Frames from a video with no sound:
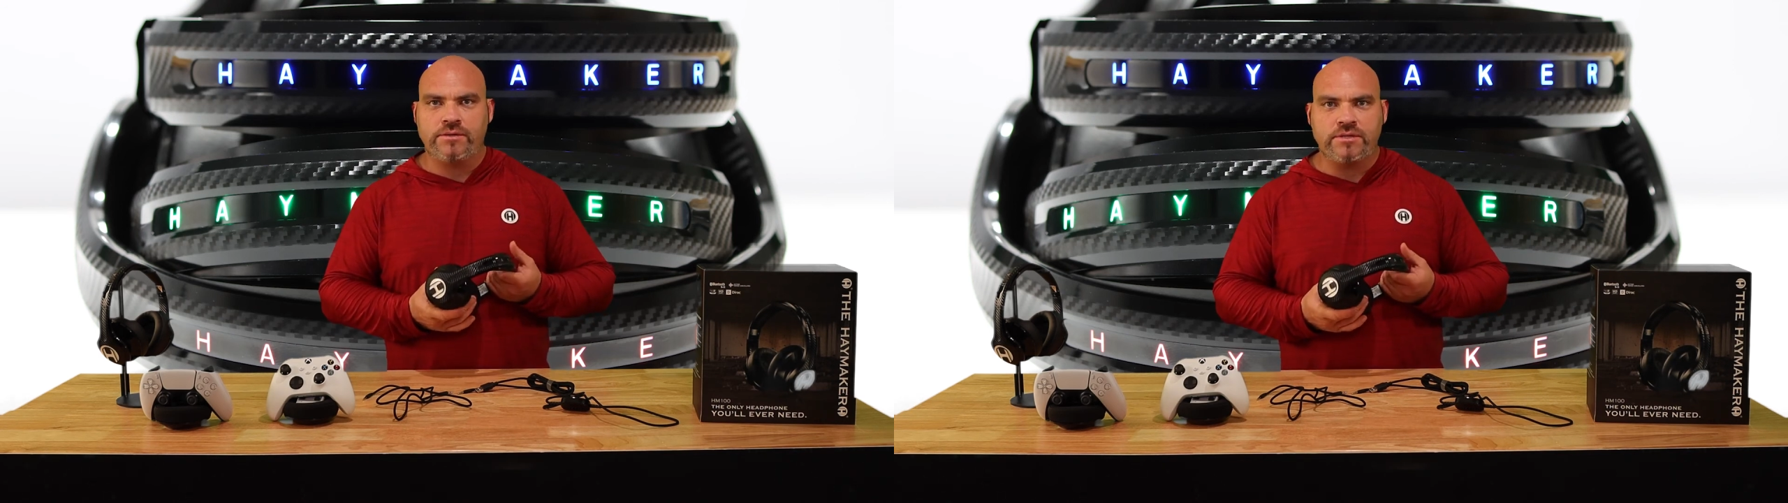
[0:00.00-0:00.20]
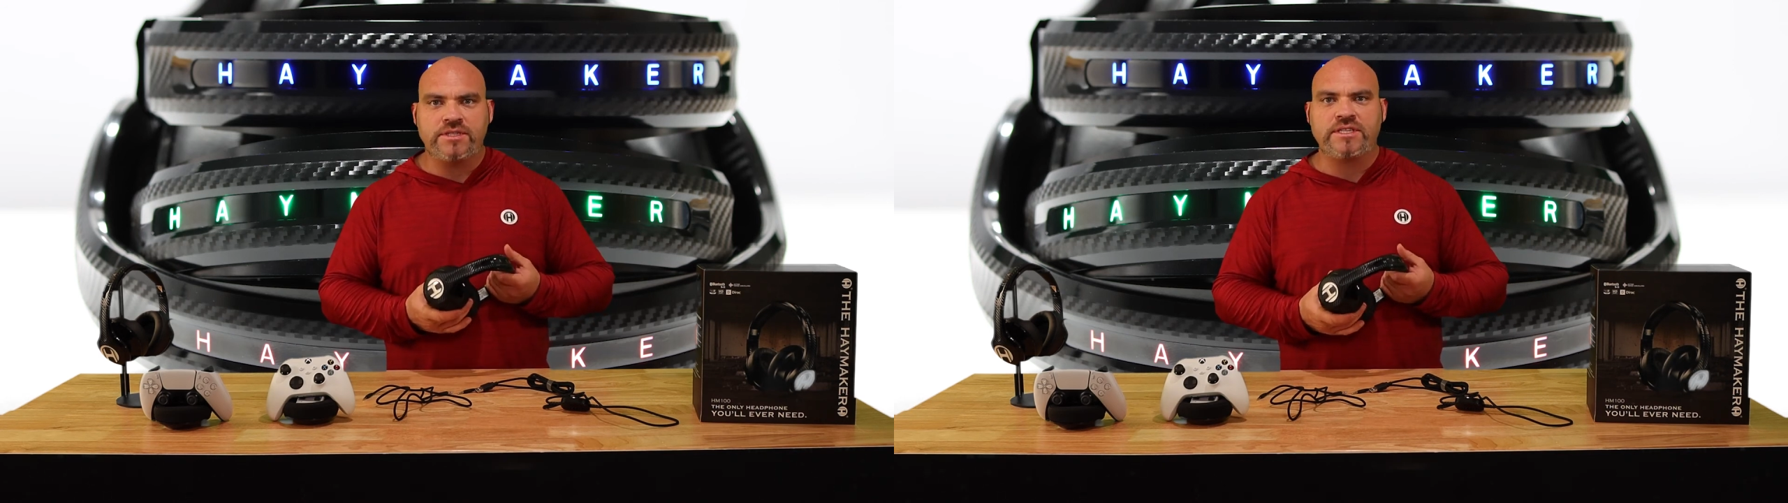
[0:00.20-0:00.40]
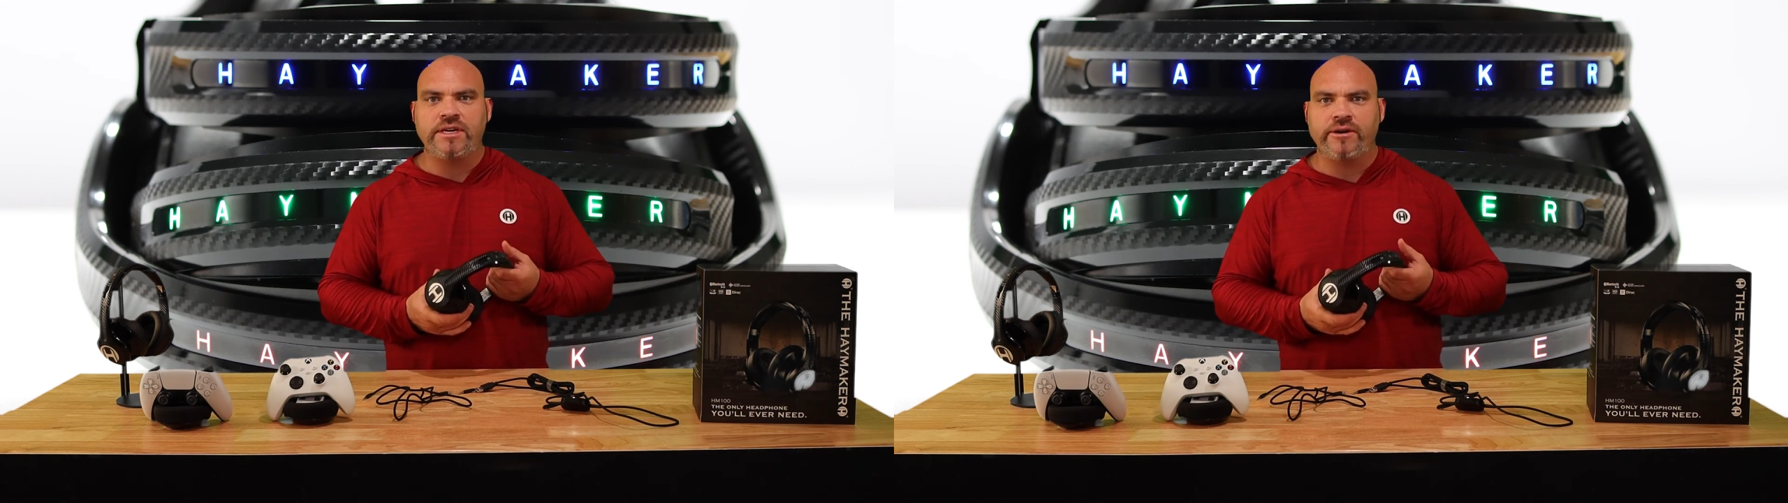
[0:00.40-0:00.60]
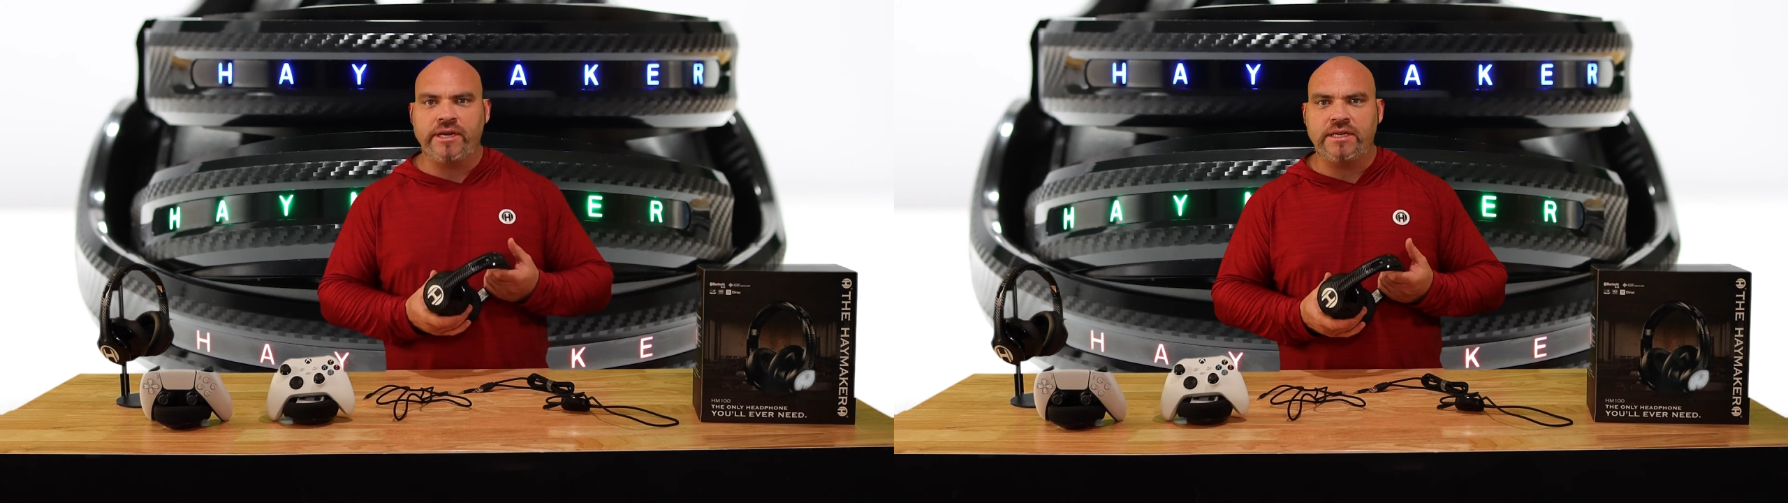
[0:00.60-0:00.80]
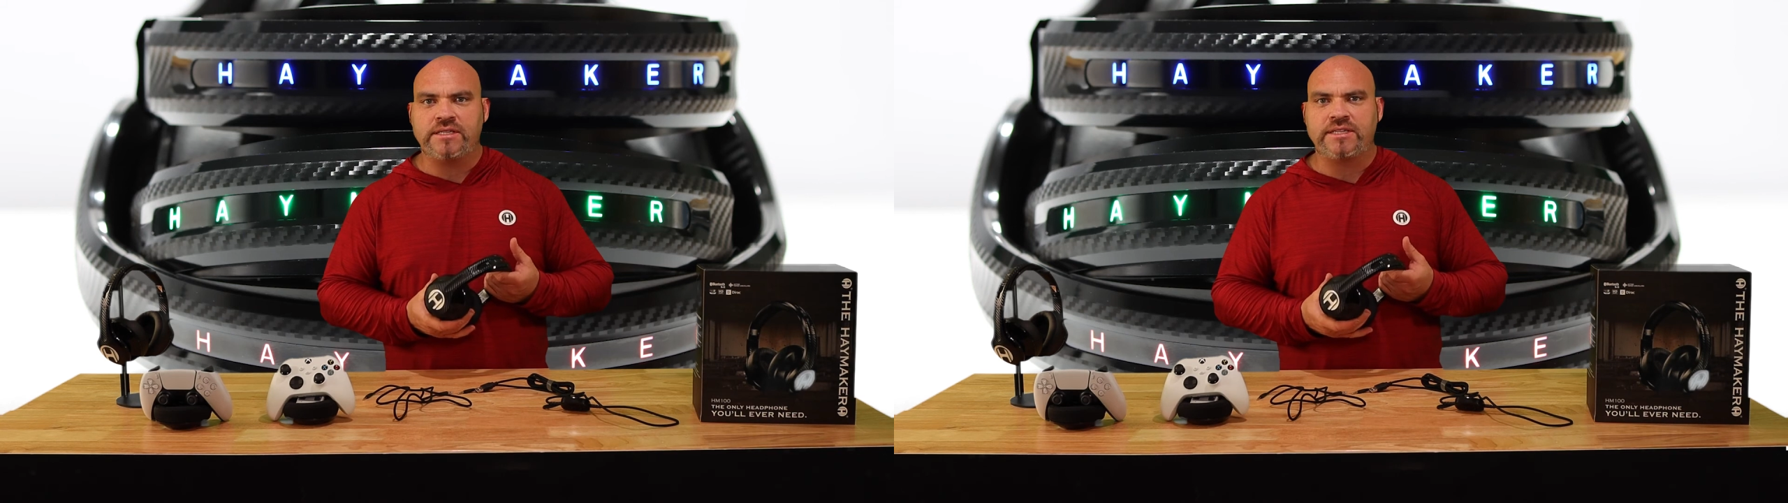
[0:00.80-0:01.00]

serious